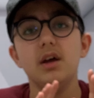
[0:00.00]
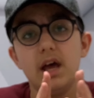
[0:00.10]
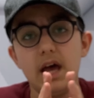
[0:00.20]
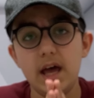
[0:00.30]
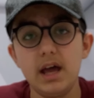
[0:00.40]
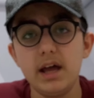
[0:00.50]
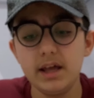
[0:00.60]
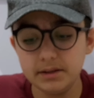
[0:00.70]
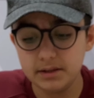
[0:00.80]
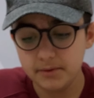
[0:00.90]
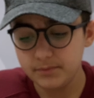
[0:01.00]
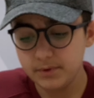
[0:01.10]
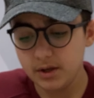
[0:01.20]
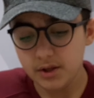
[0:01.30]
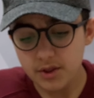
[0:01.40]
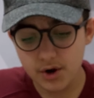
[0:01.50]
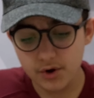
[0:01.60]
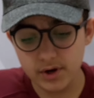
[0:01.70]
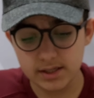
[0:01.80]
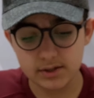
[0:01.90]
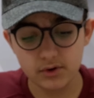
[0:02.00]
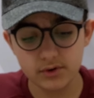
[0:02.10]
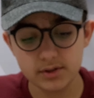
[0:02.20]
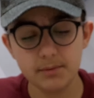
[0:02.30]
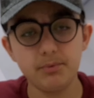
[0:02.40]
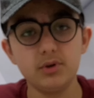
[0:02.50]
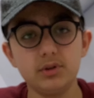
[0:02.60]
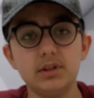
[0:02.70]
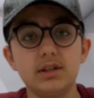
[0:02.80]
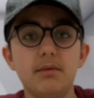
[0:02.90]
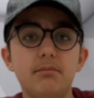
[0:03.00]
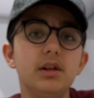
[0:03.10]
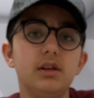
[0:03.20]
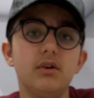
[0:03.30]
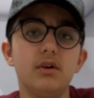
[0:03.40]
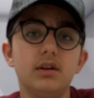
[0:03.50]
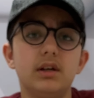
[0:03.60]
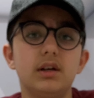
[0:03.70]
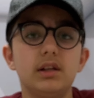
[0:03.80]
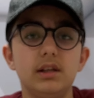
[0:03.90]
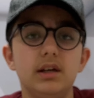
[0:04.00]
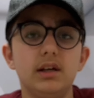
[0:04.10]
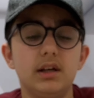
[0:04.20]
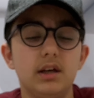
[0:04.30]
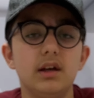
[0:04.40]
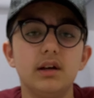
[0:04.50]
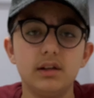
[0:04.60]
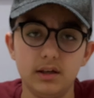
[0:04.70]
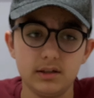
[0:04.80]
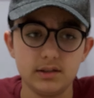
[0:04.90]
And the Razer supports a million click clickers.